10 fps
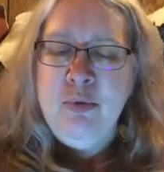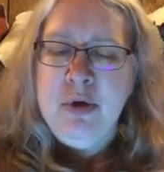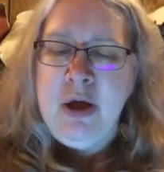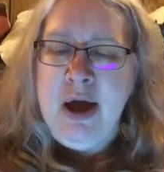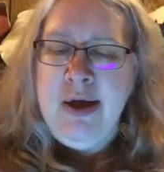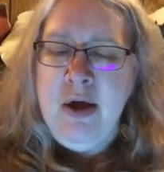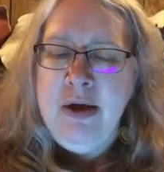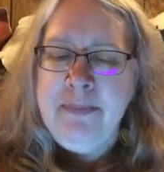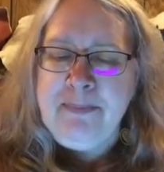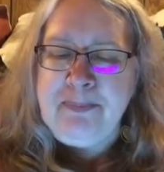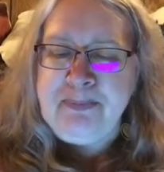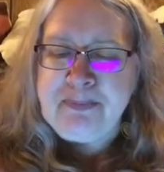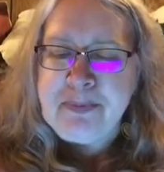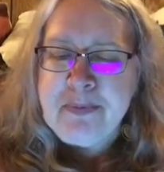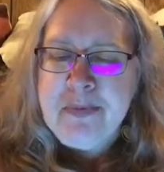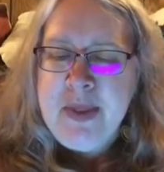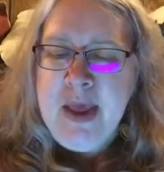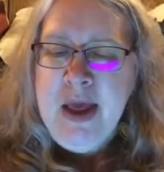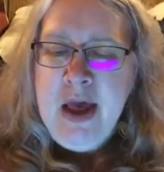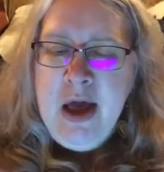Um, and
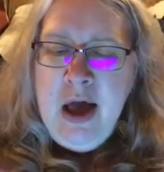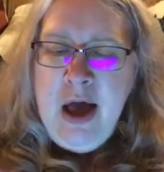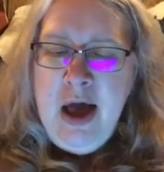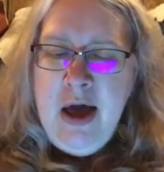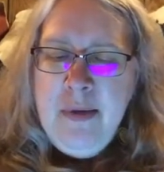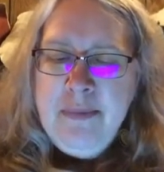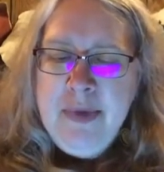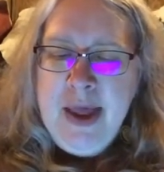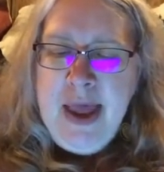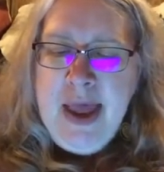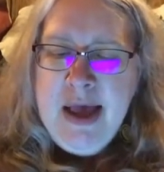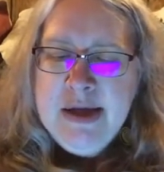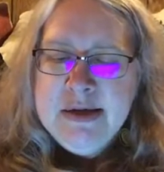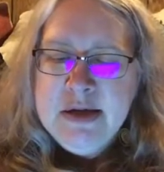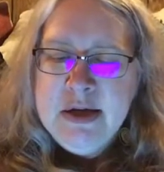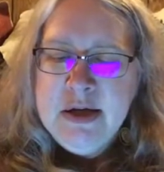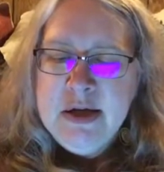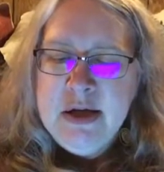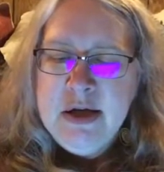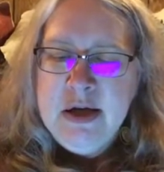another interesting
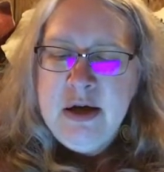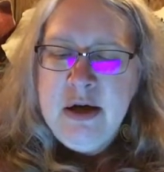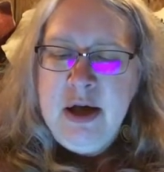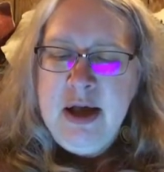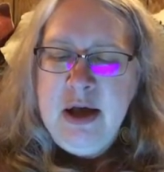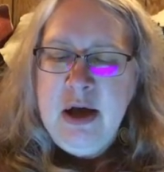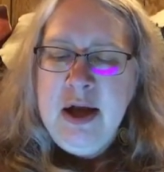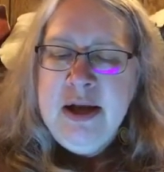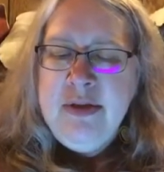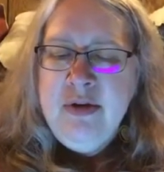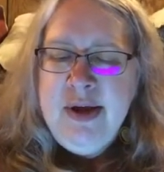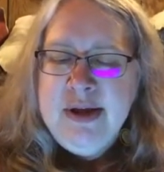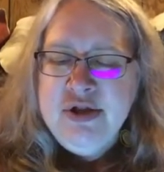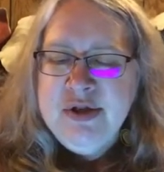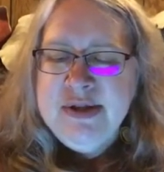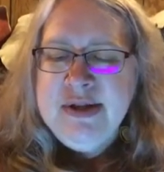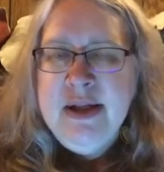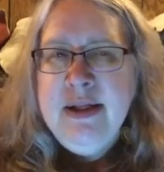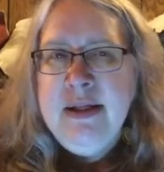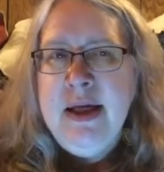thing is that patients'
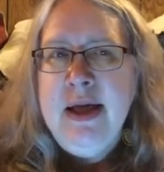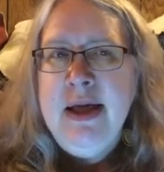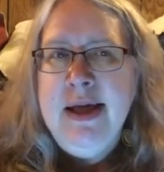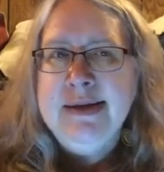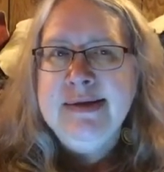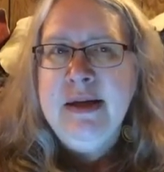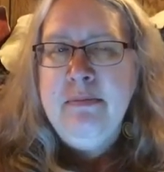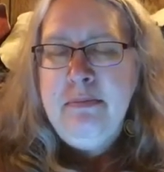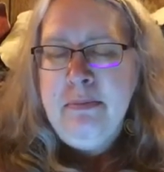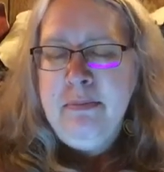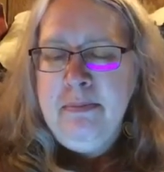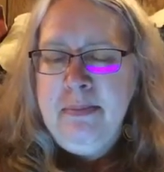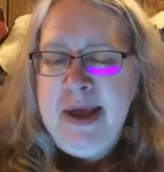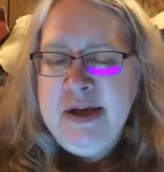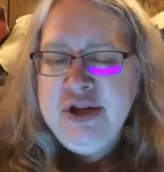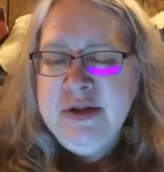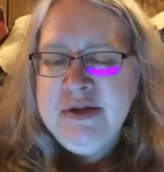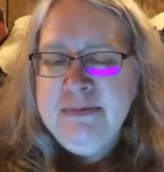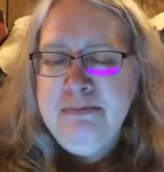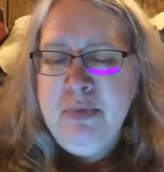moods manifest in
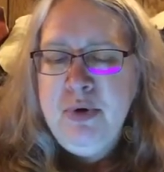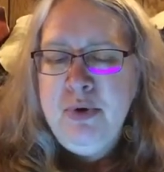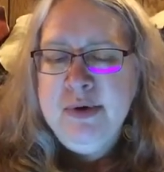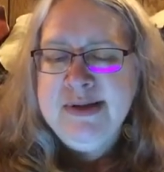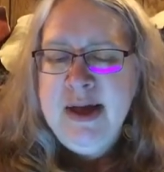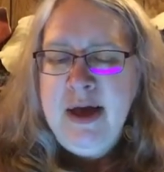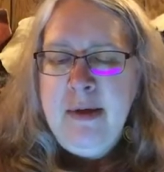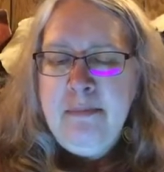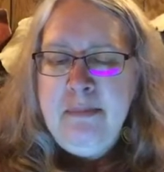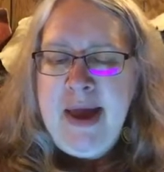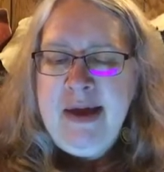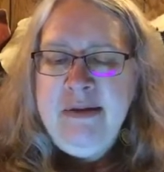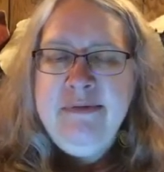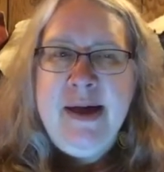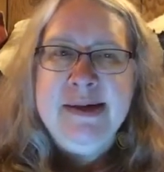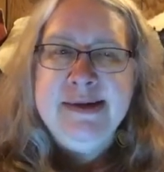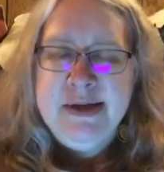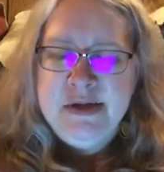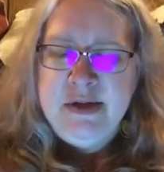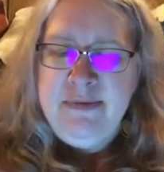different ways. Different
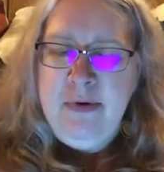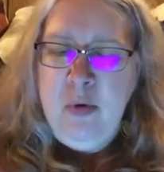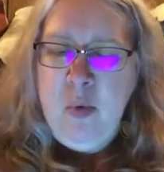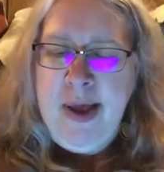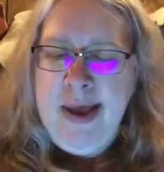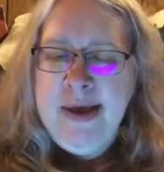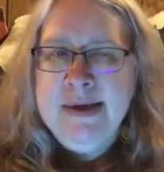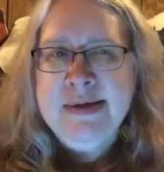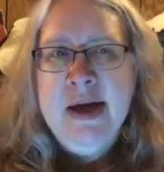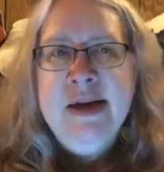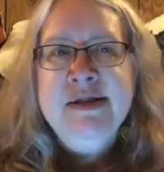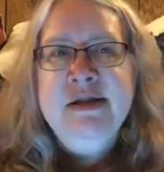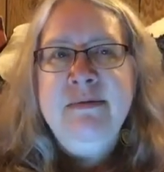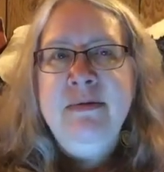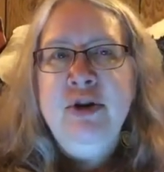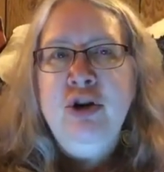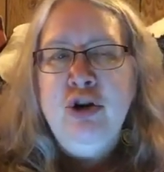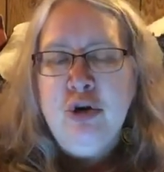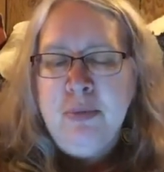herbal scents come off of her